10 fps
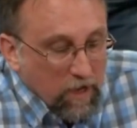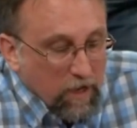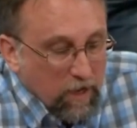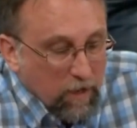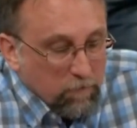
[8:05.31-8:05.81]

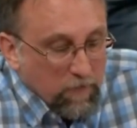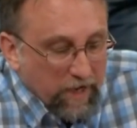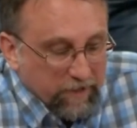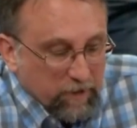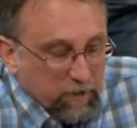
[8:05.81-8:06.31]
I
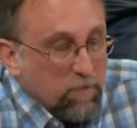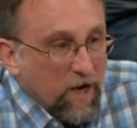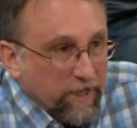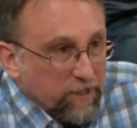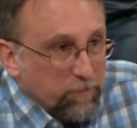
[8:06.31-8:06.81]
think
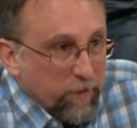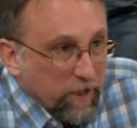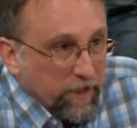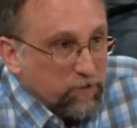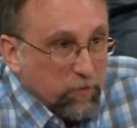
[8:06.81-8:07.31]
my
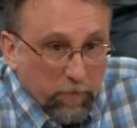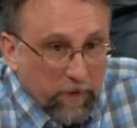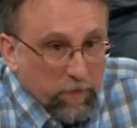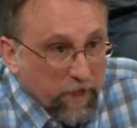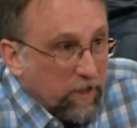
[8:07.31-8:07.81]
experience will be
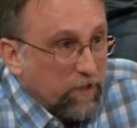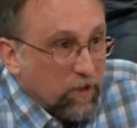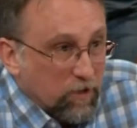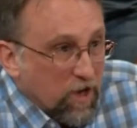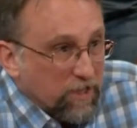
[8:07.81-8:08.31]
mirrored
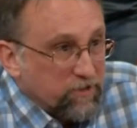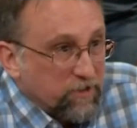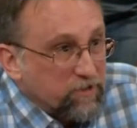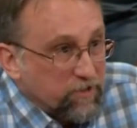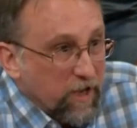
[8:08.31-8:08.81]
across this
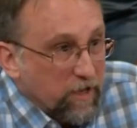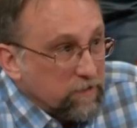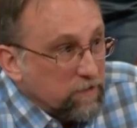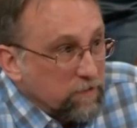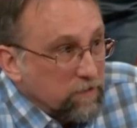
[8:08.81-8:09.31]
state,
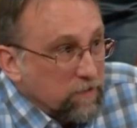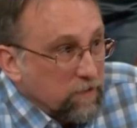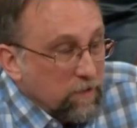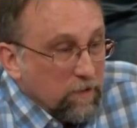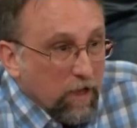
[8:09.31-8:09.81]

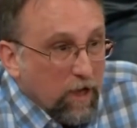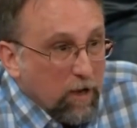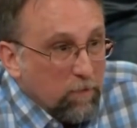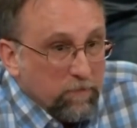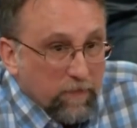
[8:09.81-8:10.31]

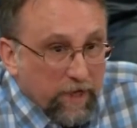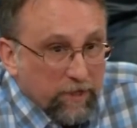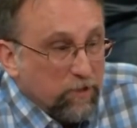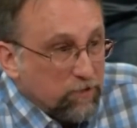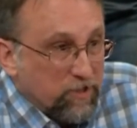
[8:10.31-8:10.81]
and
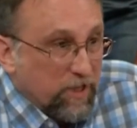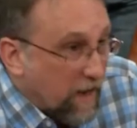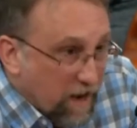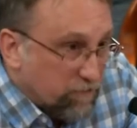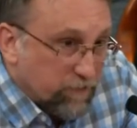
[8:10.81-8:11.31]
you'll see
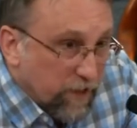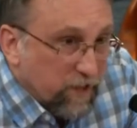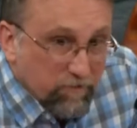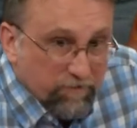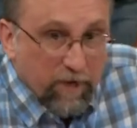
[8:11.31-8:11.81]
every
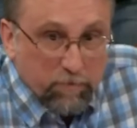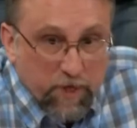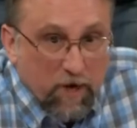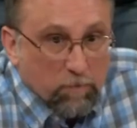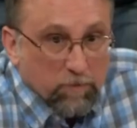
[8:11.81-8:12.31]
vape
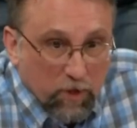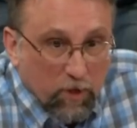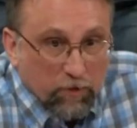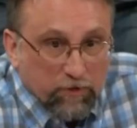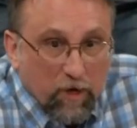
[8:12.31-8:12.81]
shop
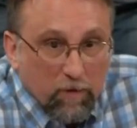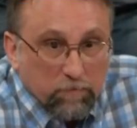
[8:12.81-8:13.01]
close up,